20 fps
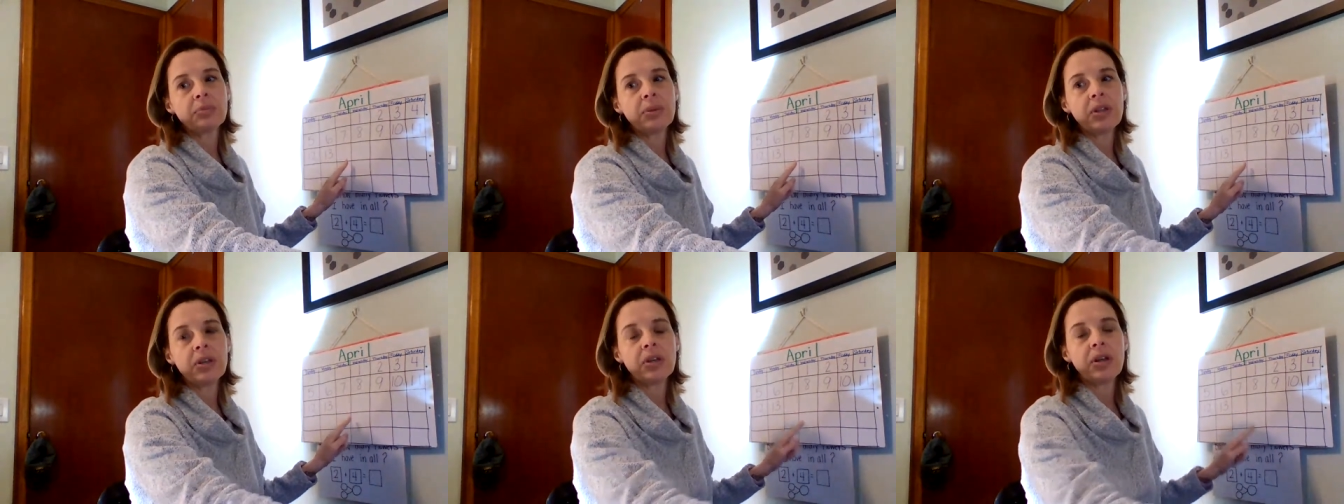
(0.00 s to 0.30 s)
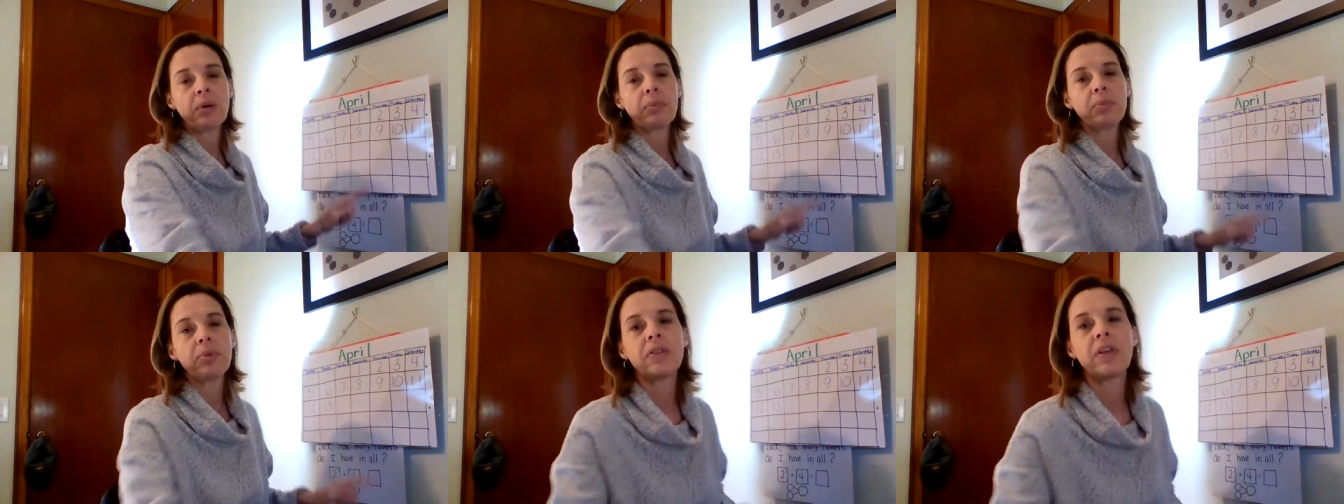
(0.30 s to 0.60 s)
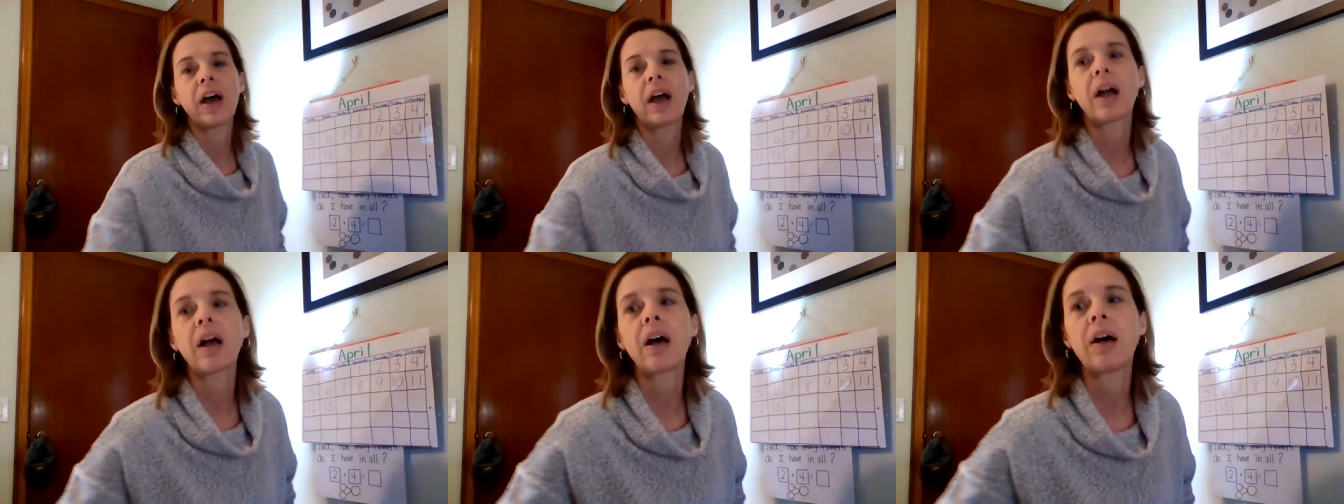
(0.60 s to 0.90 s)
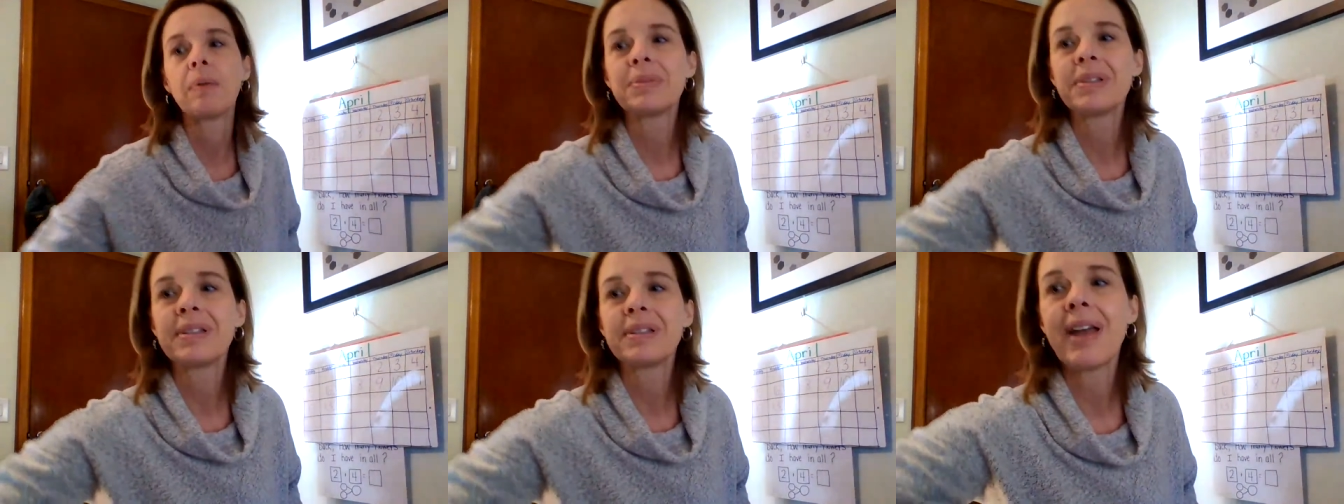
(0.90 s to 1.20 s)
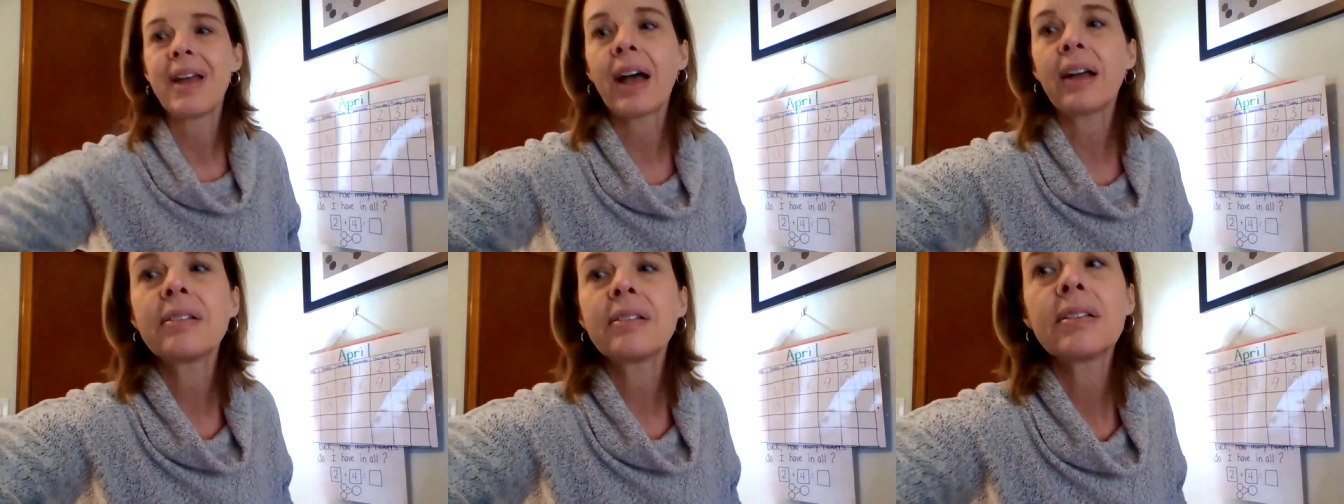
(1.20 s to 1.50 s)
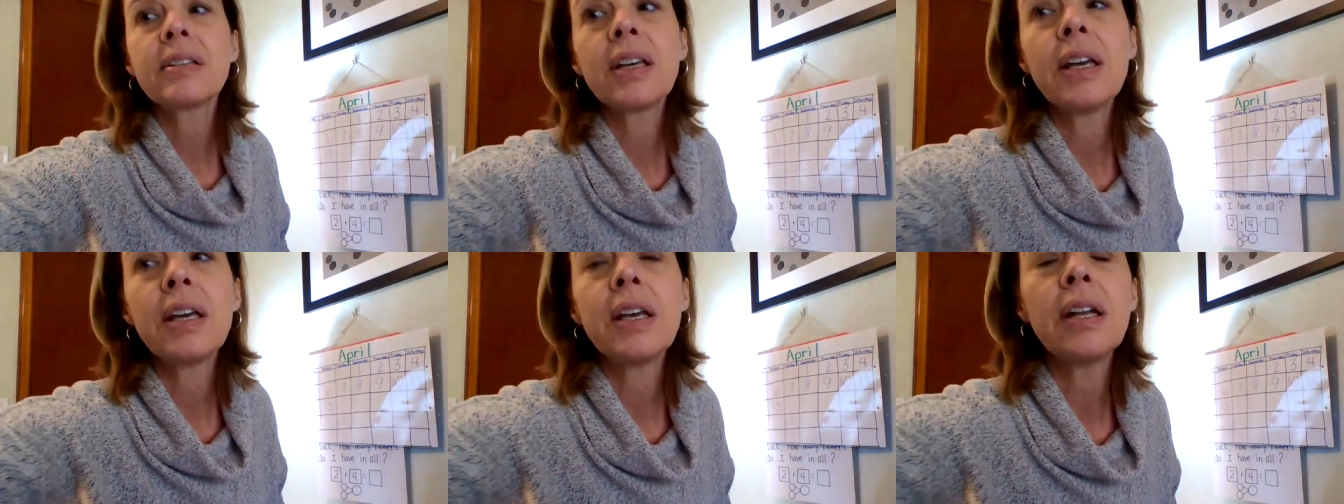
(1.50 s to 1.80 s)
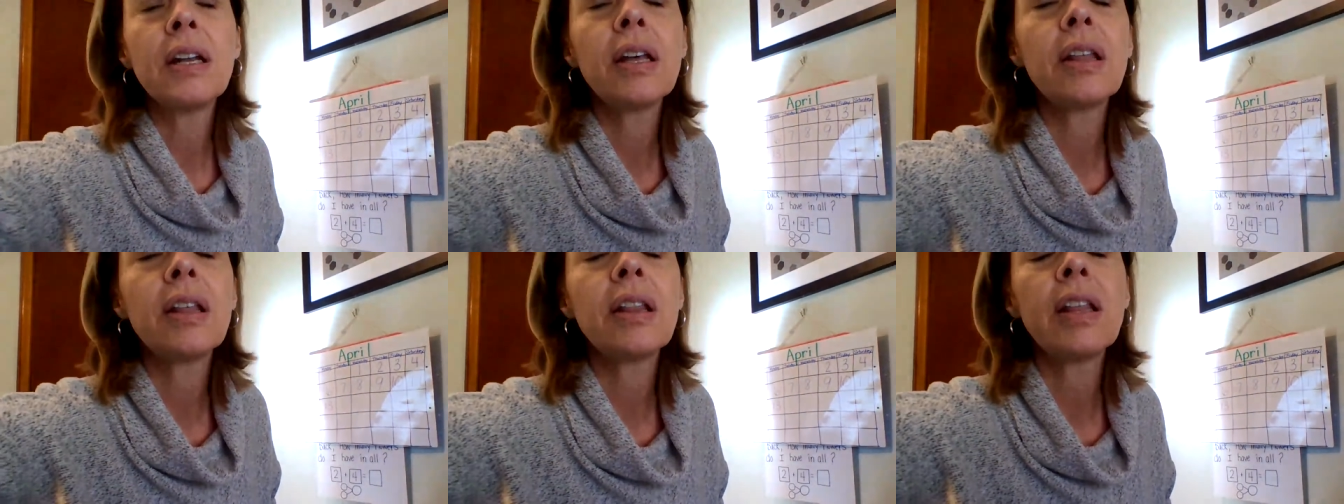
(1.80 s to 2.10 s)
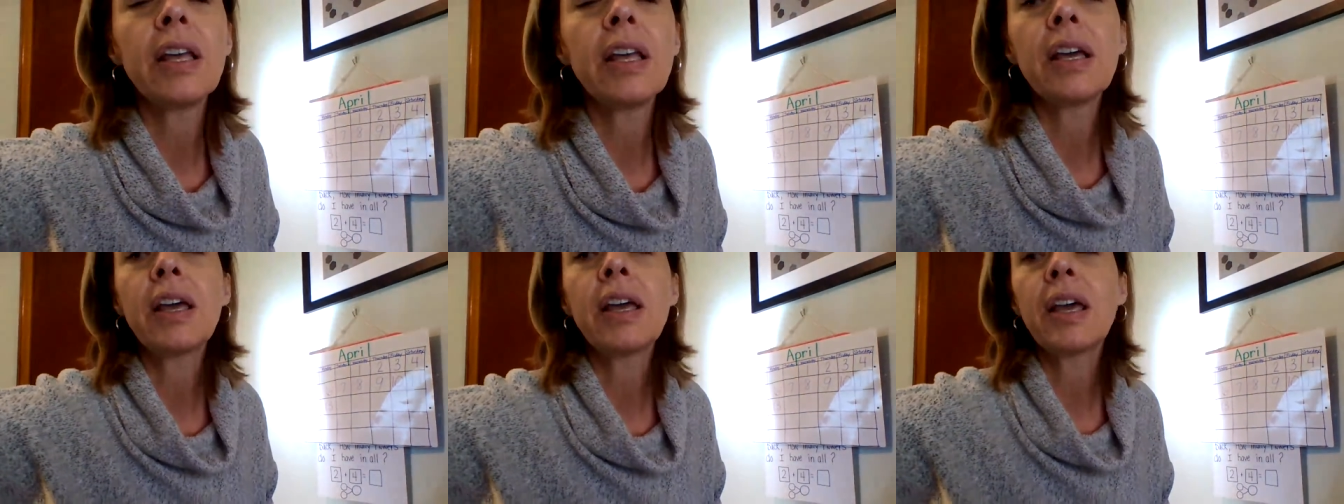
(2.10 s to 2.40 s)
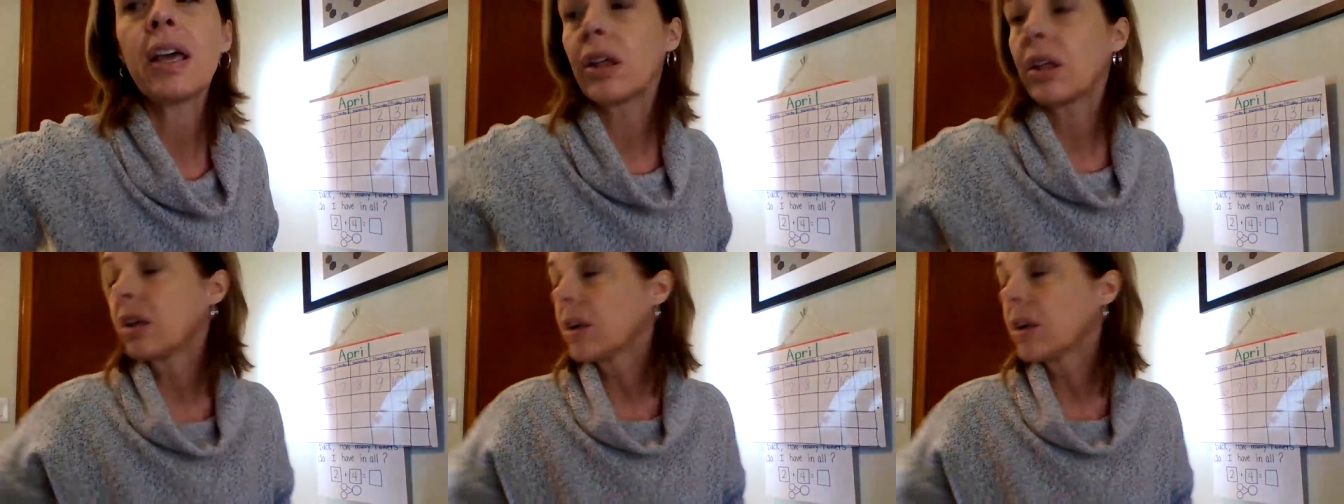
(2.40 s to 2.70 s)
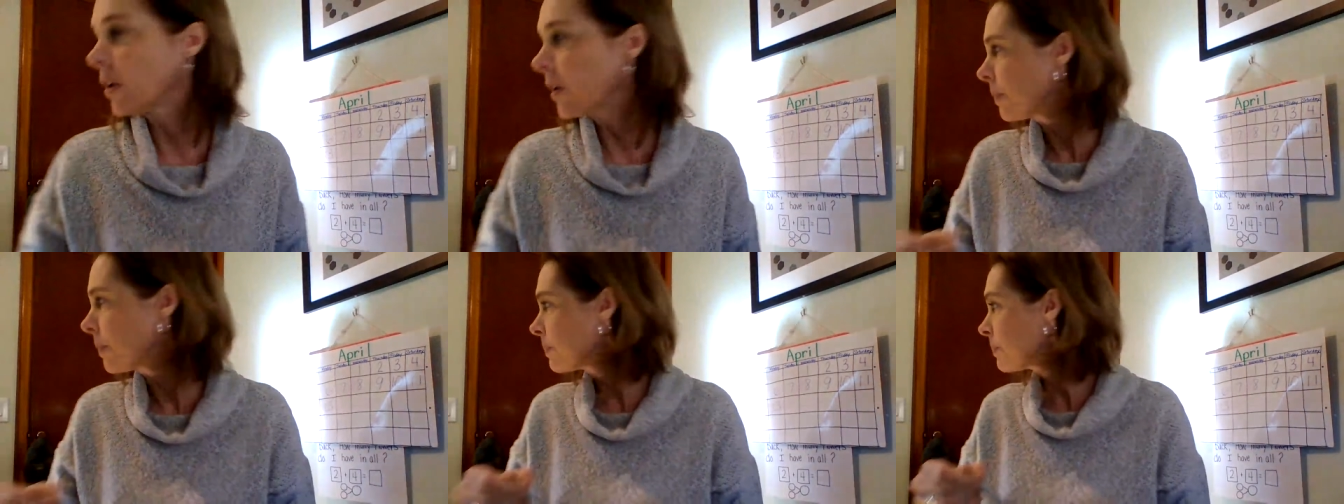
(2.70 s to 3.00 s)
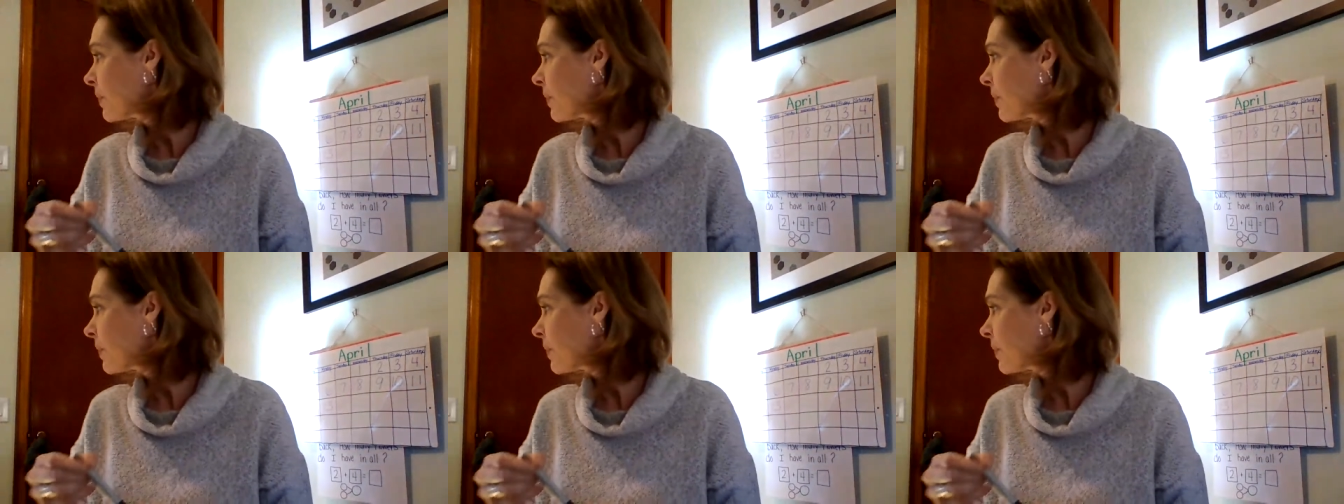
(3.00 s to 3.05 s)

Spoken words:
the number that comes next in the calendar,